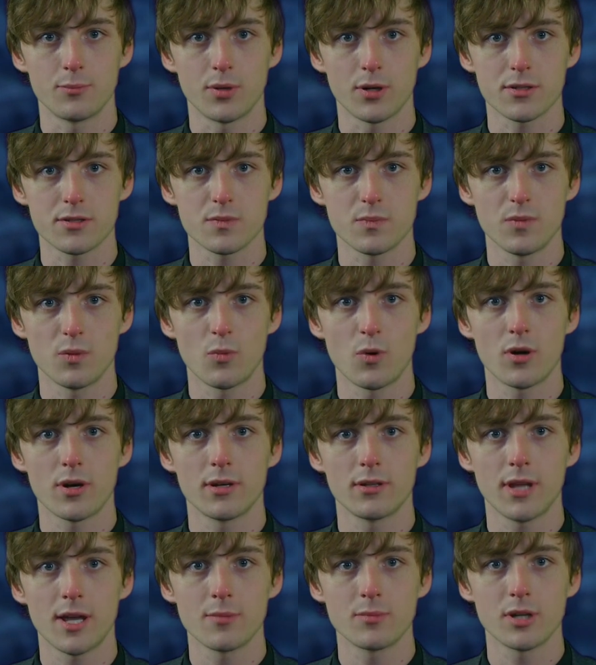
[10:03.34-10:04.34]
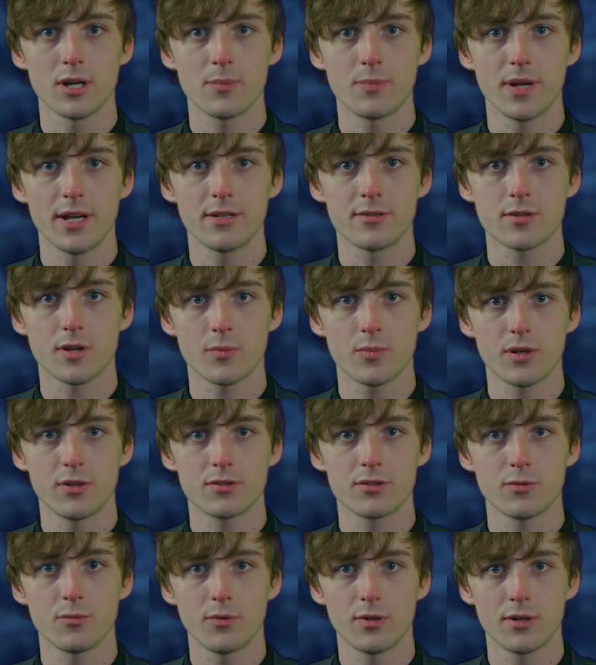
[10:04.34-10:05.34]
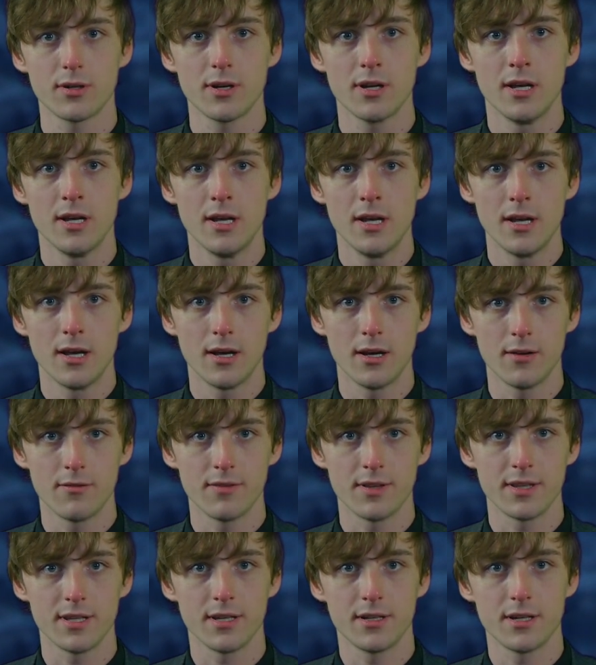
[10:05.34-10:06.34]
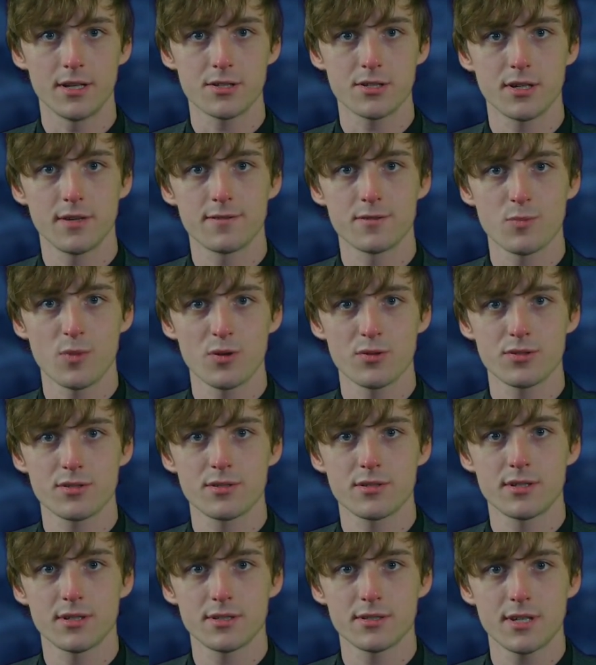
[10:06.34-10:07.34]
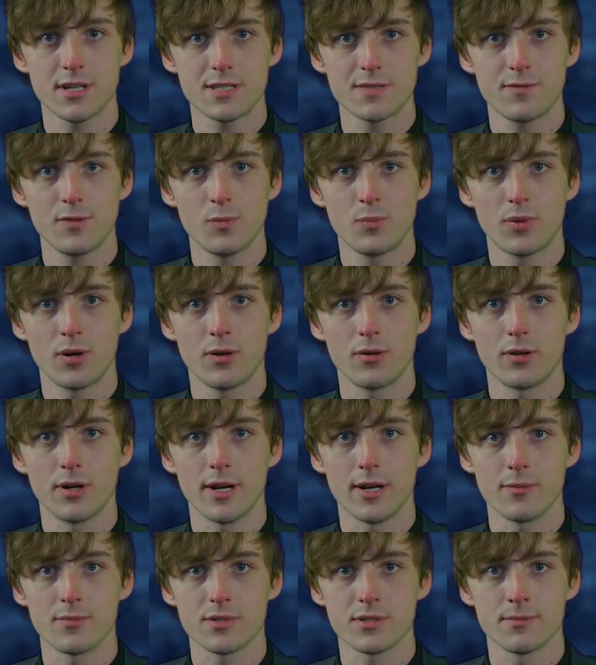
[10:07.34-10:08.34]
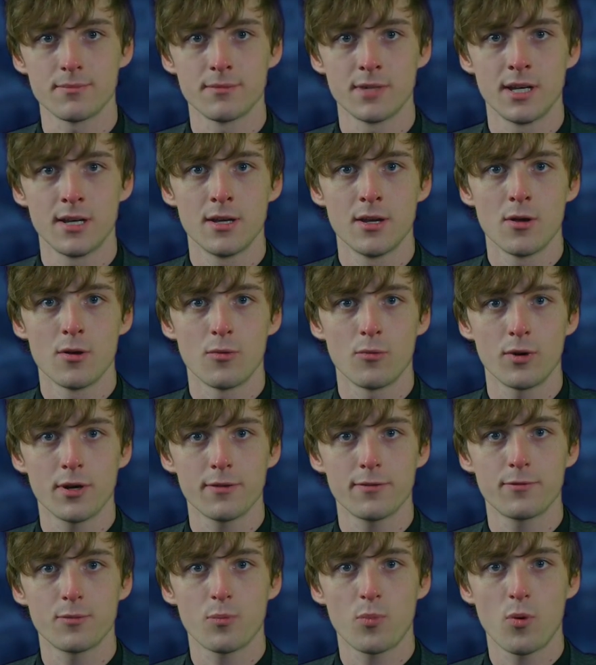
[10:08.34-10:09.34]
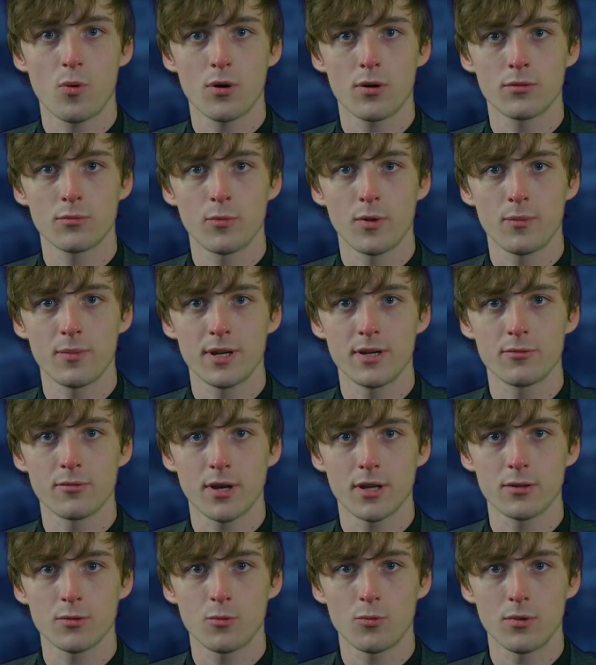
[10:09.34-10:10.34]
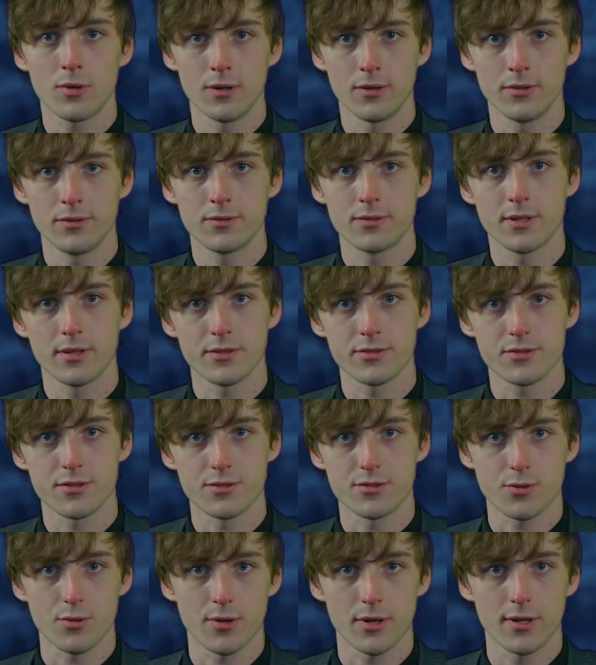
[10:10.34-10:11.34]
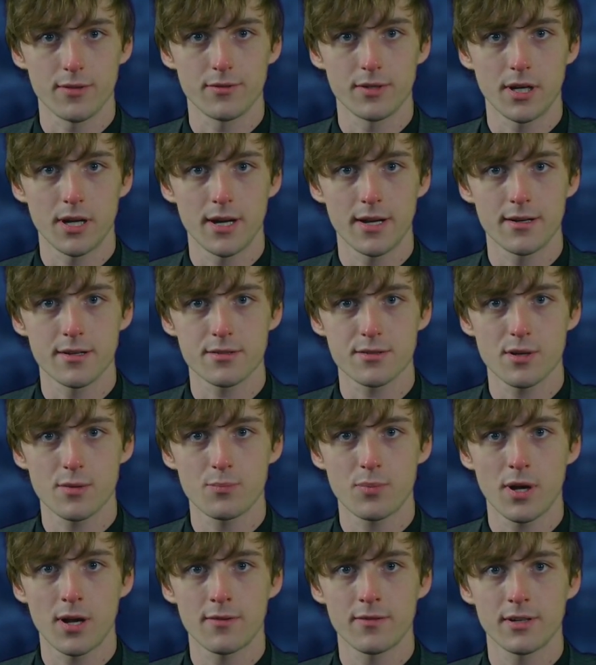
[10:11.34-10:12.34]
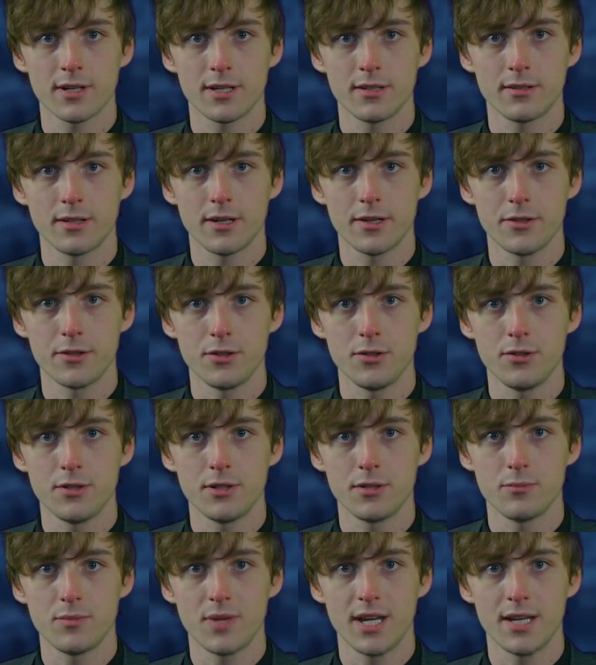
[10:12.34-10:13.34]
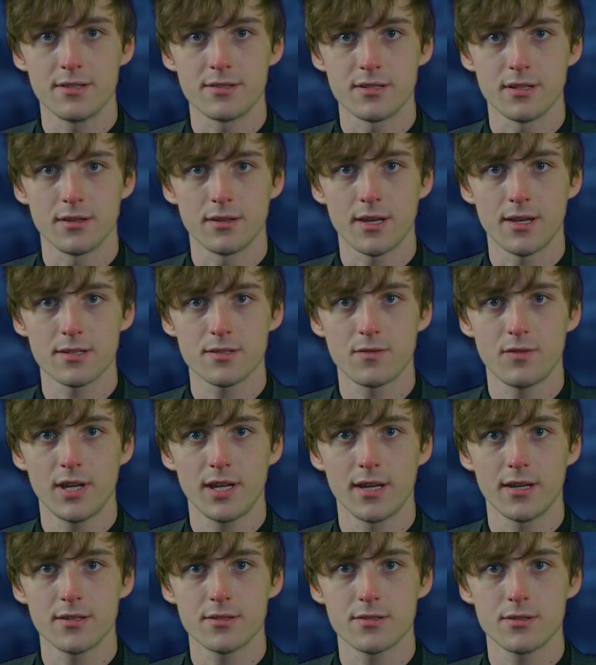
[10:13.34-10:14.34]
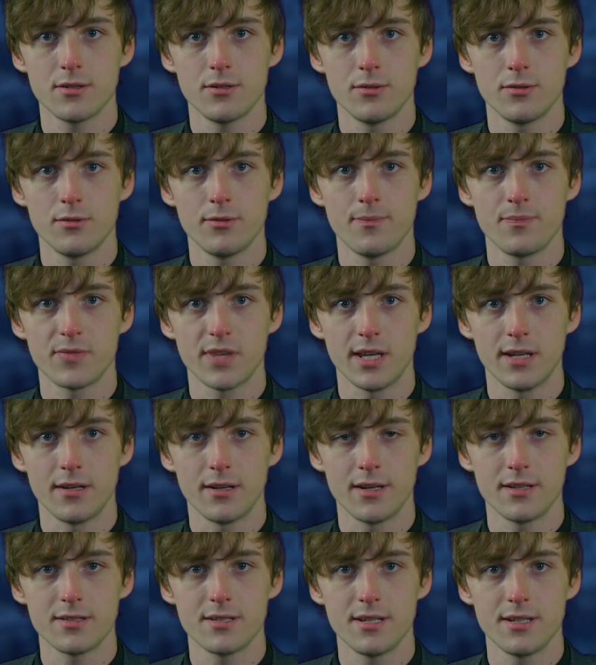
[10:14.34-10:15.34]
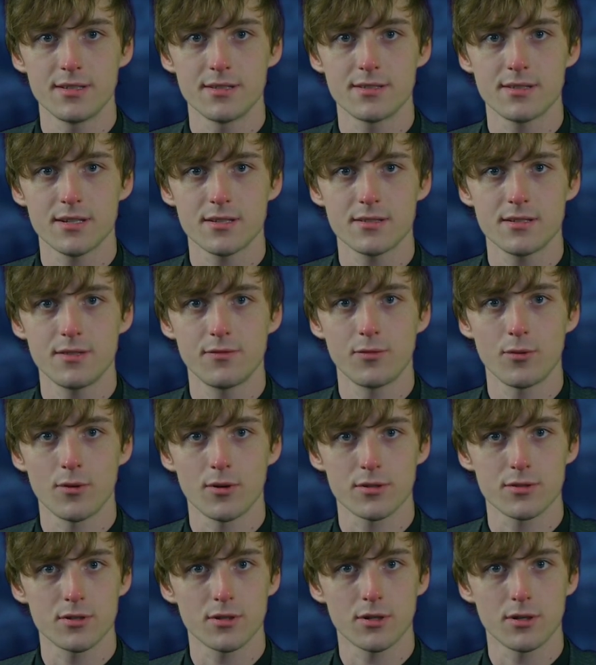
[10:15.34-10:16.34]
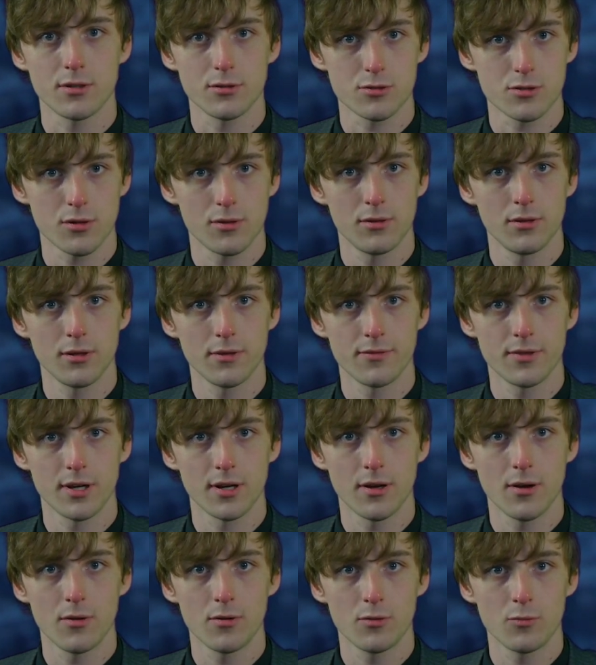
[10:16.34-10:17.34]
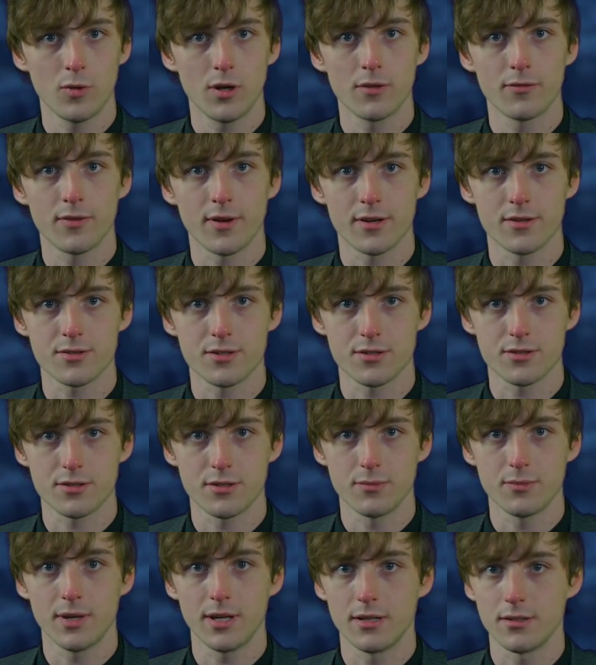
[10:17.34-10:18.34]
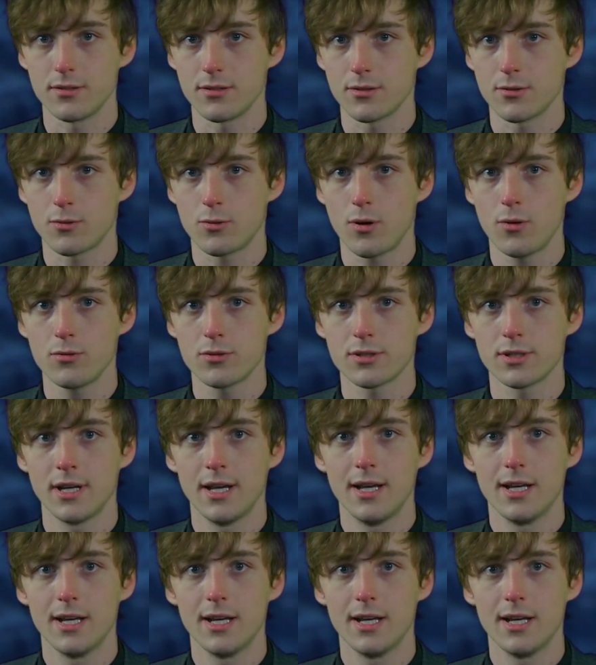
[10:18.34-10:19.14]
Brooks Memorial Library paid tribute to one of the initiative's most successful programs. What If Poor Women Ran the World tells the story of nine sub-poverty line union maids in Las Vegas who, in 1964, took control of their own welfare system and, quote,